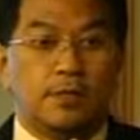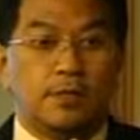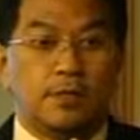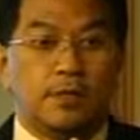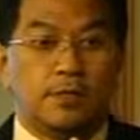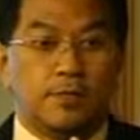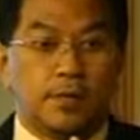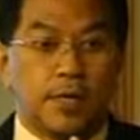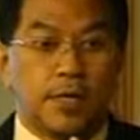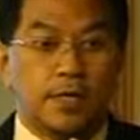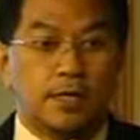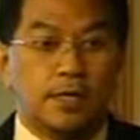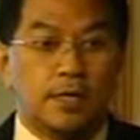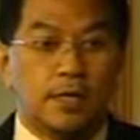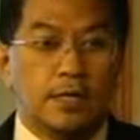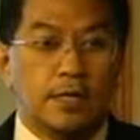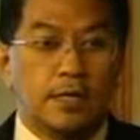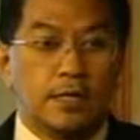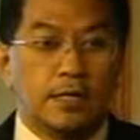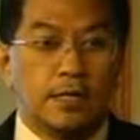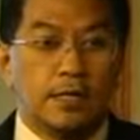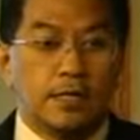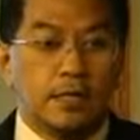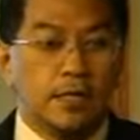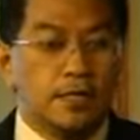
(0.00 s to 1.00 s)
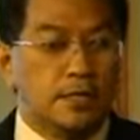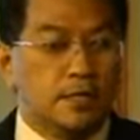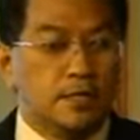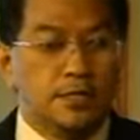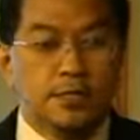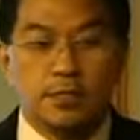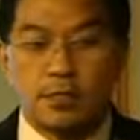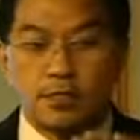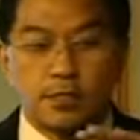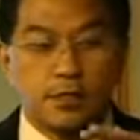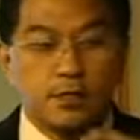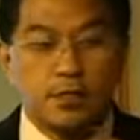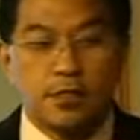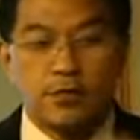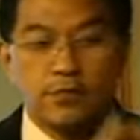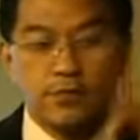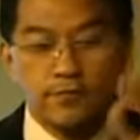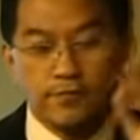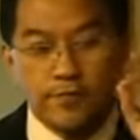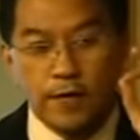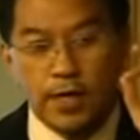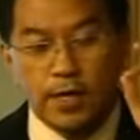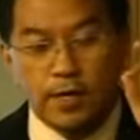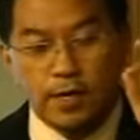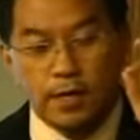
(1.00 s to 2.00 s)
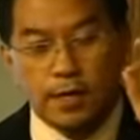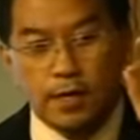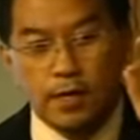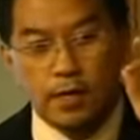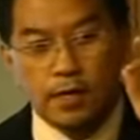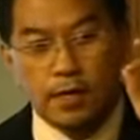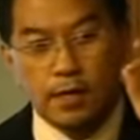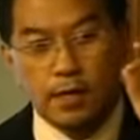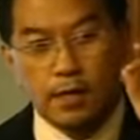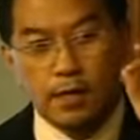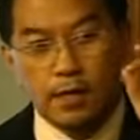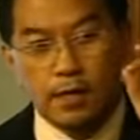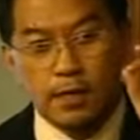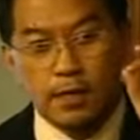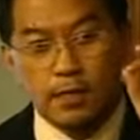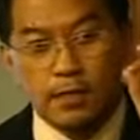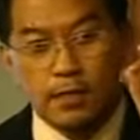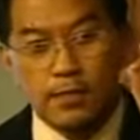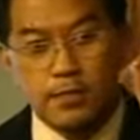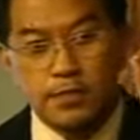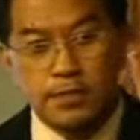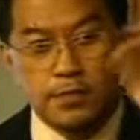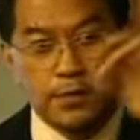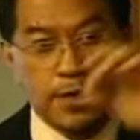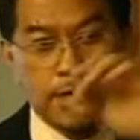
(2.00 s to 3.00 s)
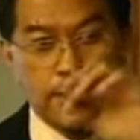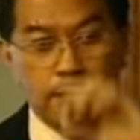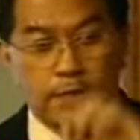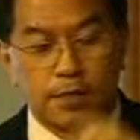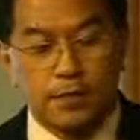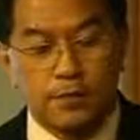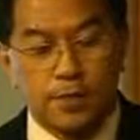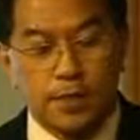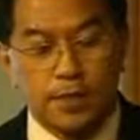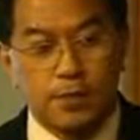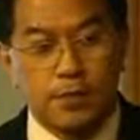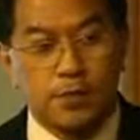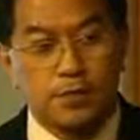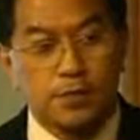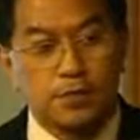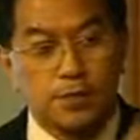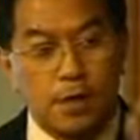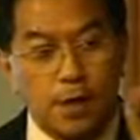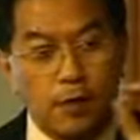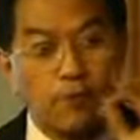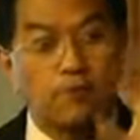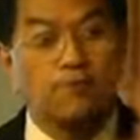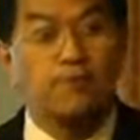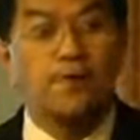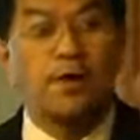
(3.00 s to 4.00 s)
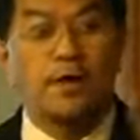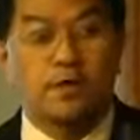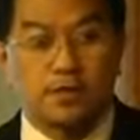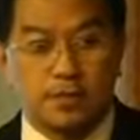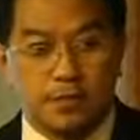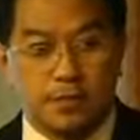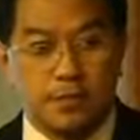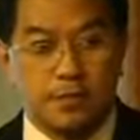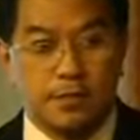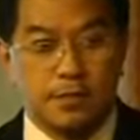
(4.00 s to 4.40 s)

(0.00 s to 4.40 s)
Alright? It does not only reflect the strength but also how fast.